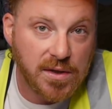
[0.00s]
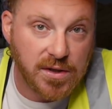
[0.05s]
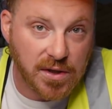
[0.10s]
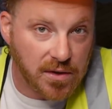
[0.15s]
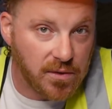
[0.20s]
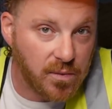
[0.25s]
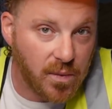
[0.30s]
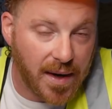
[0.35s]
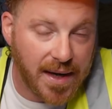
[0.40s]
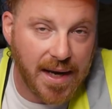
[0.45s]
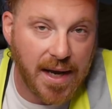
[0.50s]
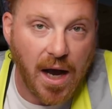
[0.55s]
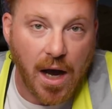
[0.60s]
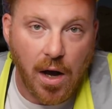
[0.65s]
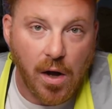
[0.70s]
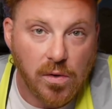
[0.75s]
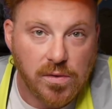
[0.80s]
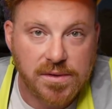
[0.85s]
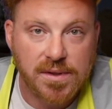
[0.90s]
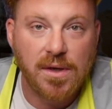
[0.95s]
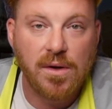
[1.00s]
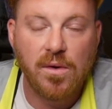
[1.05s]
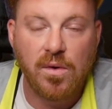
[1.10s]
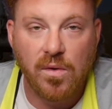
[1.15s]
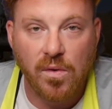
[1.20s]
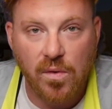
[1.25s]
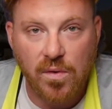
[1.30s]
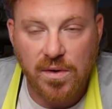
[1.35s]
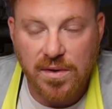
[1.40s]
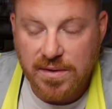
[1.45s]
2-week halt
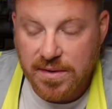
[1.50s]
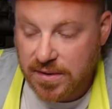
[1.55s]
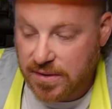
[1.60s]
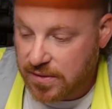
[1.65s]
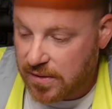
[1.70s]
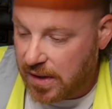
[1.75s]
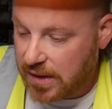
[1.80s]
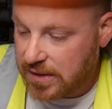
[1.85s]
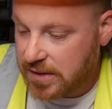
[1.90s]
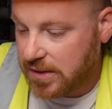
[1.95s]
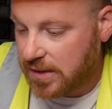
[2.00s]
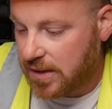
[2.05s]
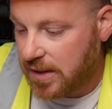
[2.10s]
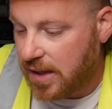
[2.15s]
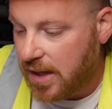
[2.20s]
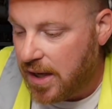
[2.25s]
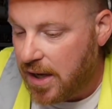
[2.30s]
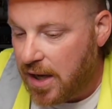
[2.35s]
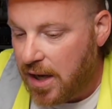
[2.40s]
on all construction,